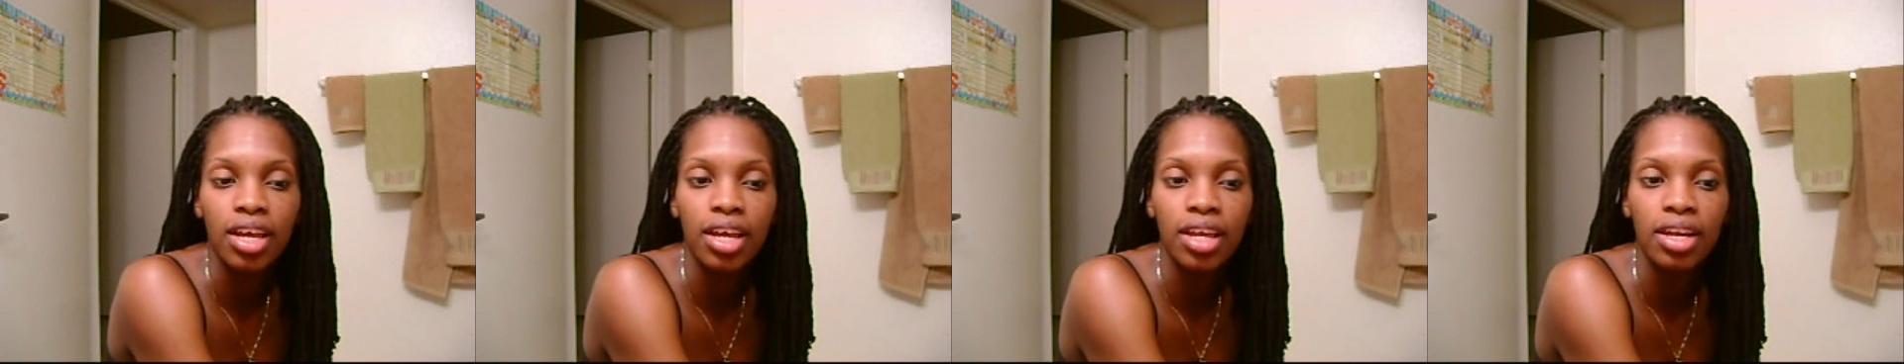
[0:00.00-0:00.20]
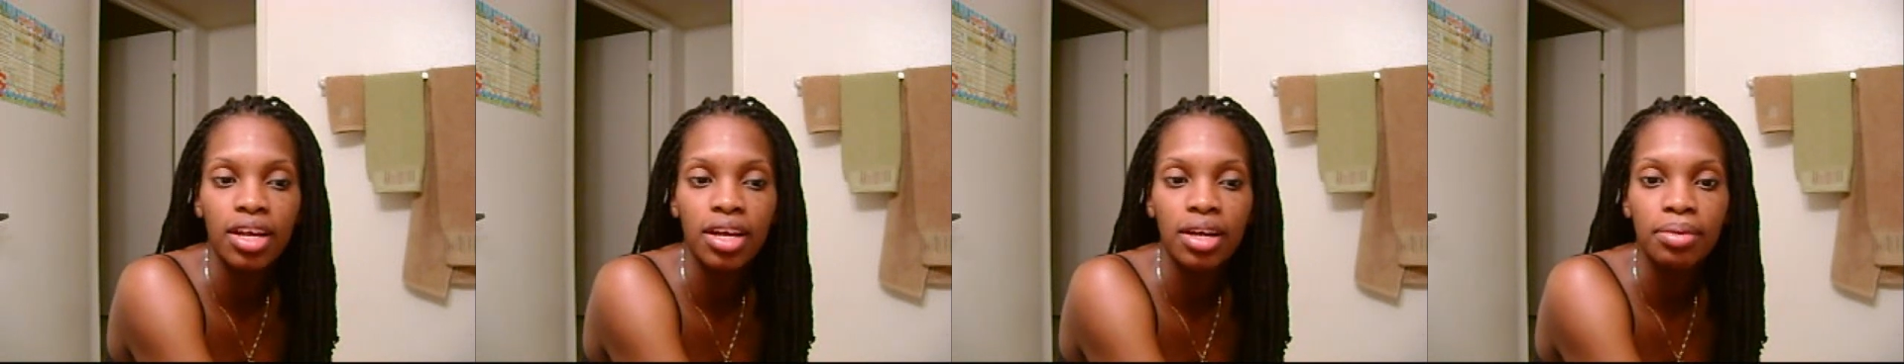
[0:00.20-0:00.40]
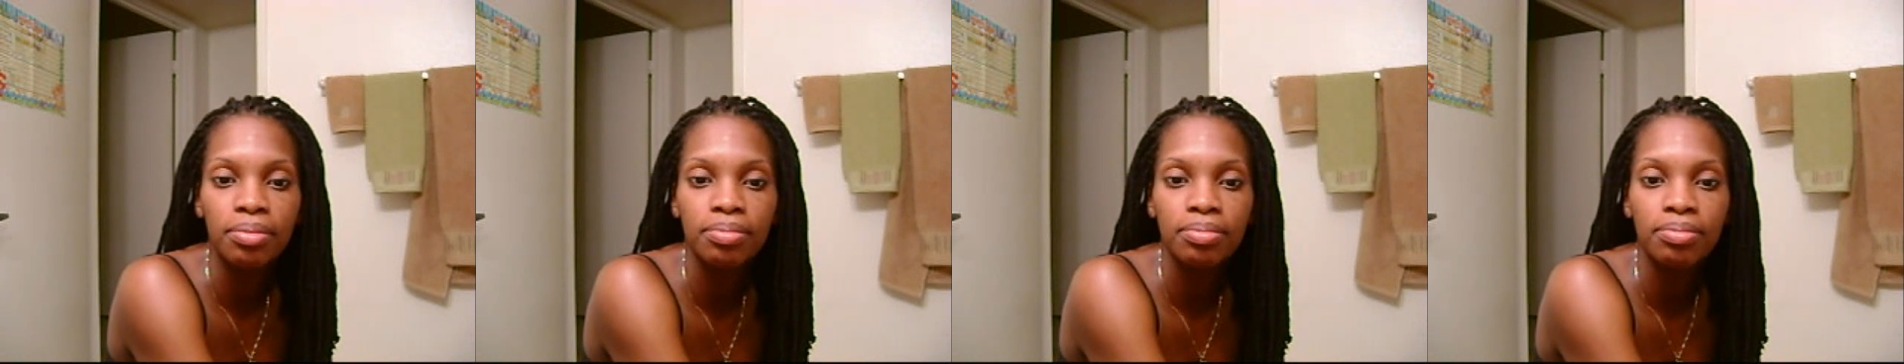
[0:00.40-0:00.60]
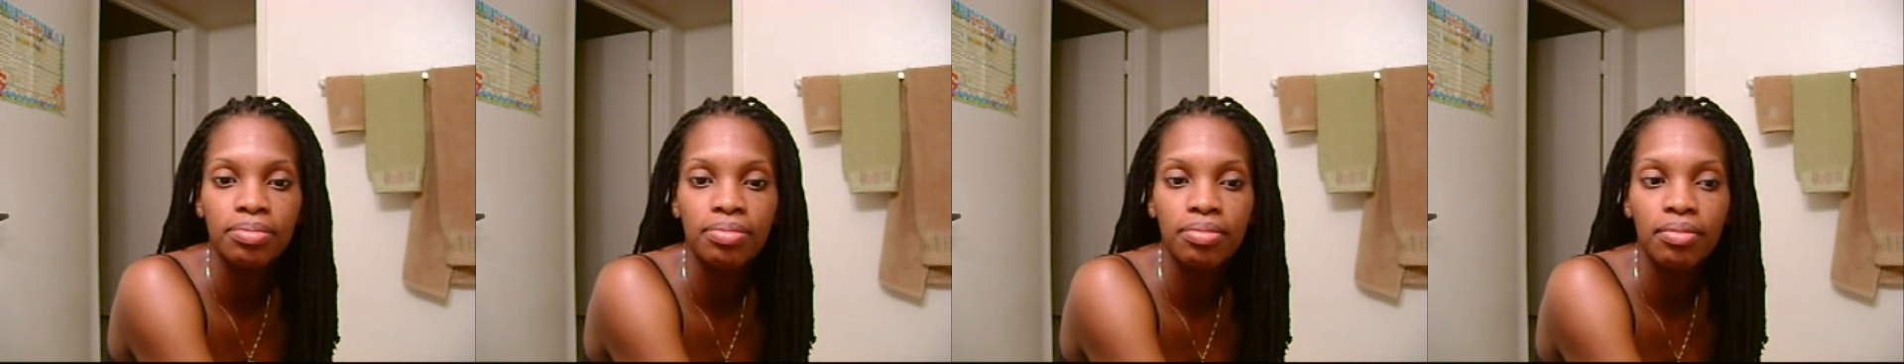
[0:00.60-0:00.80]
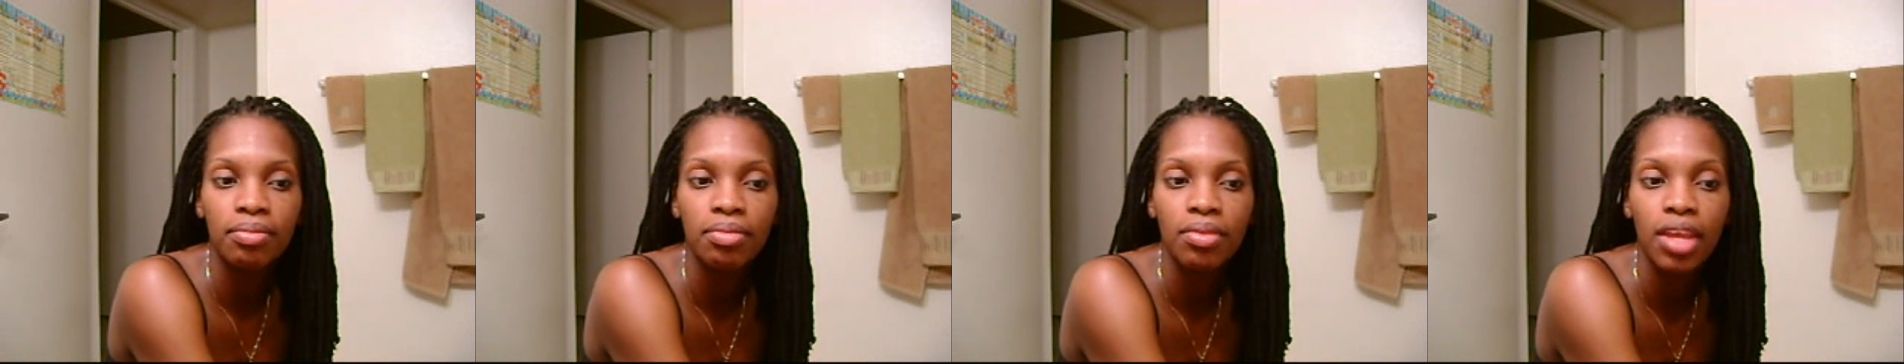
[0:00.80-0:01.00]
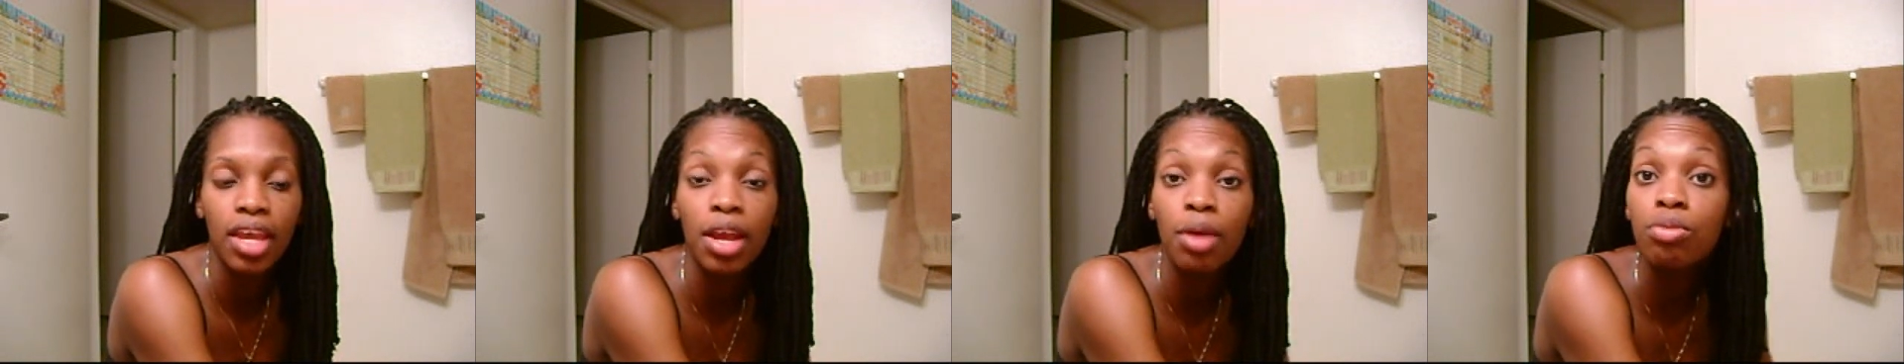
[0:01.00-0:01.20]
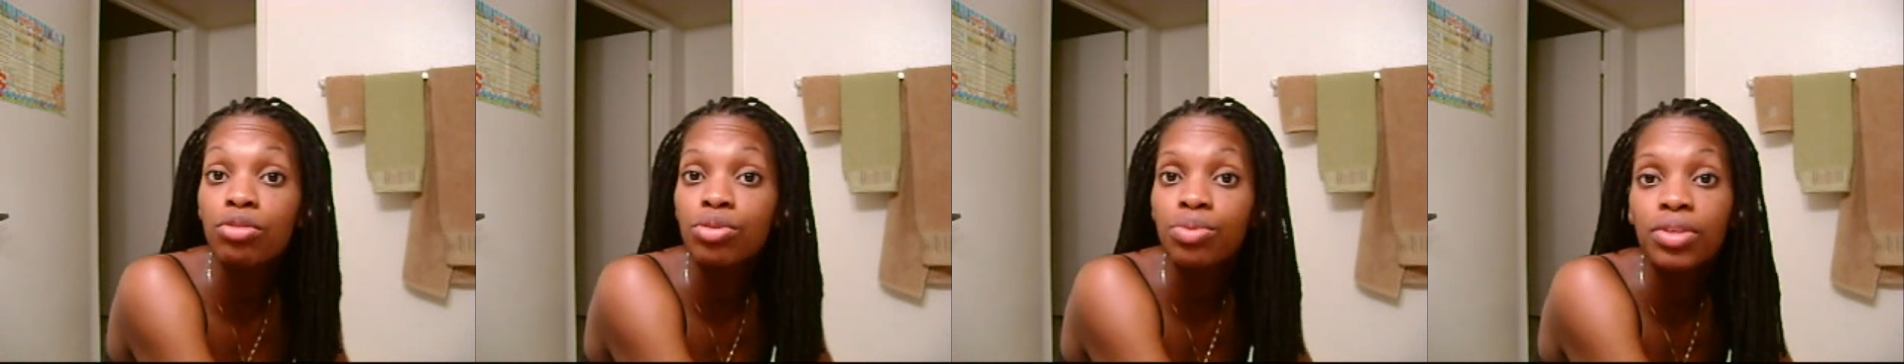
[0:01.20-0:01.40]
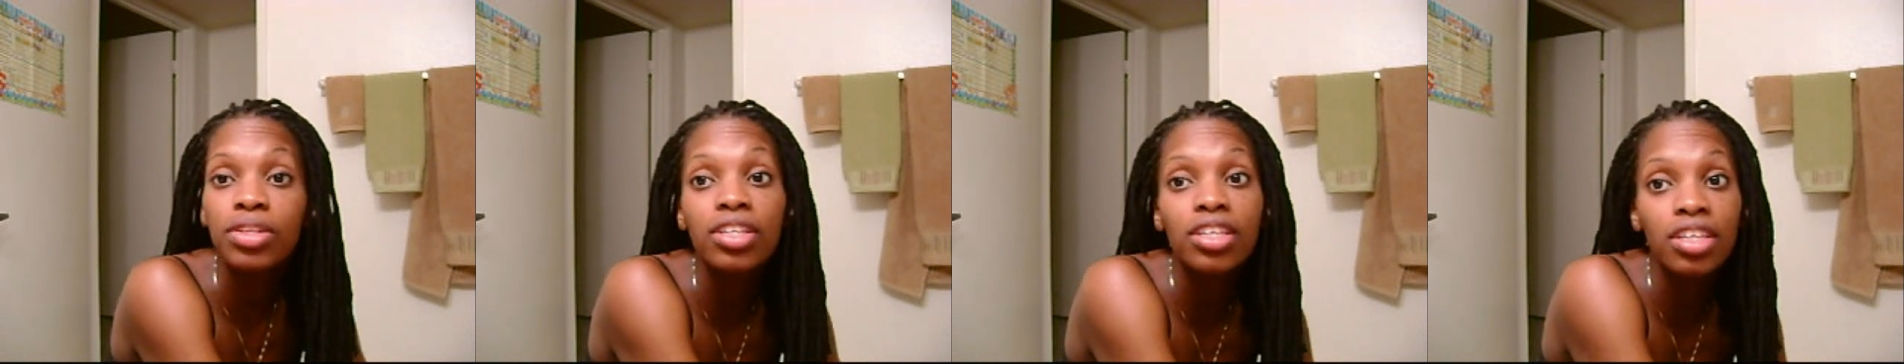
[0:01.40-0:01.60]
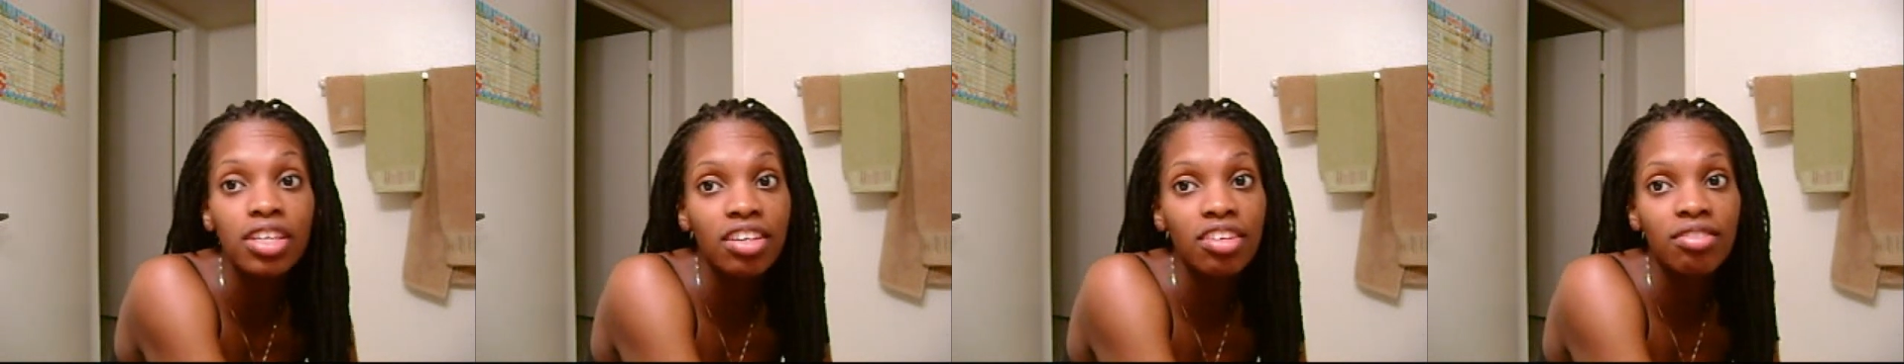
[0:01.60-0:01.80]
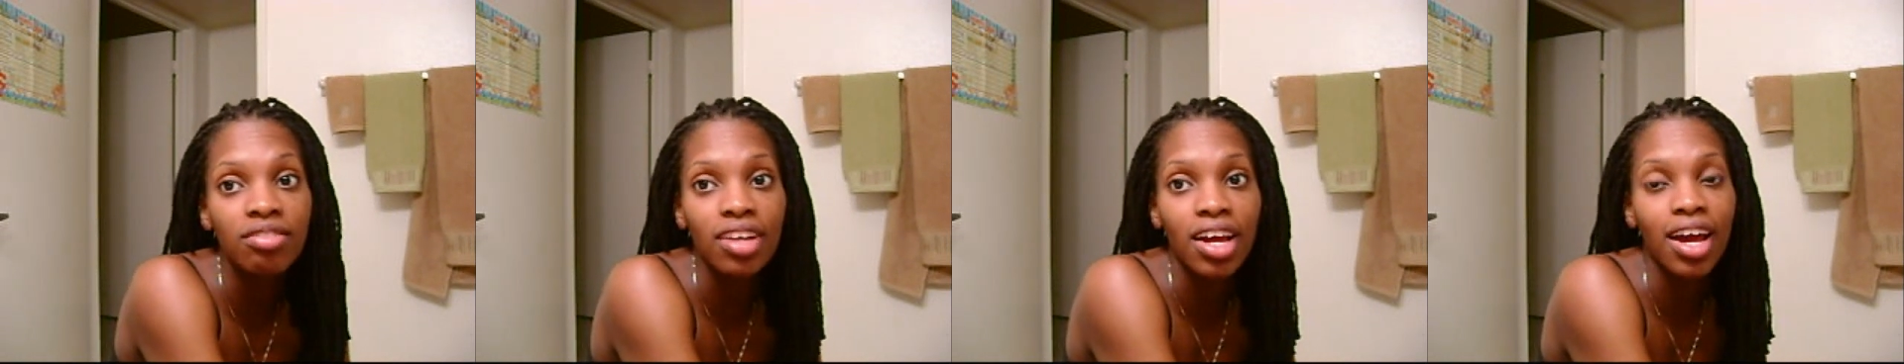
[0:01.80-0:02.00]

and um, it was really cute.